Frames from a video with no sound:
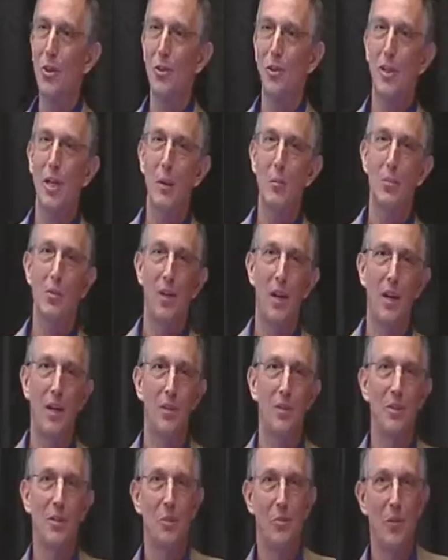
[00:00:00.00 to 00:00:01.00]
a
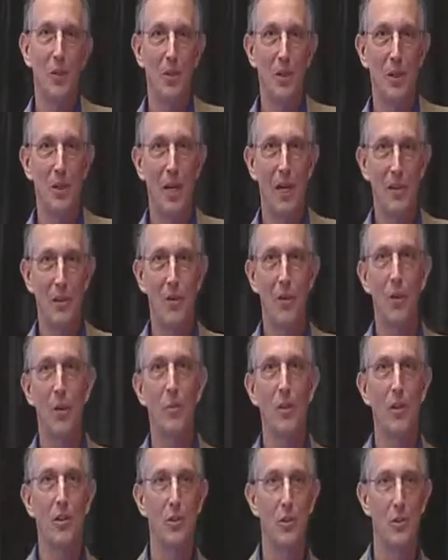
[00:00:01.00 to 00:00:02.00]
stepchild in the building
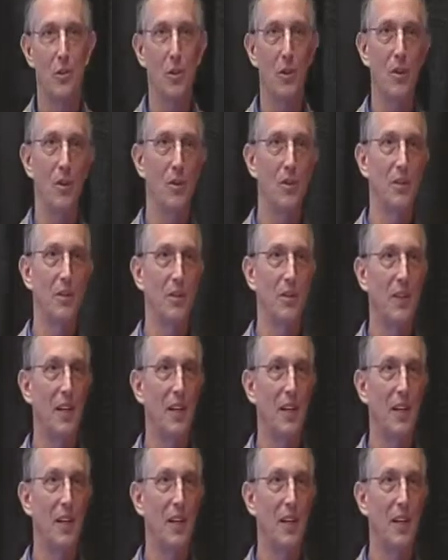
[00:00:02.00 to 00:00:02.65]
automation world.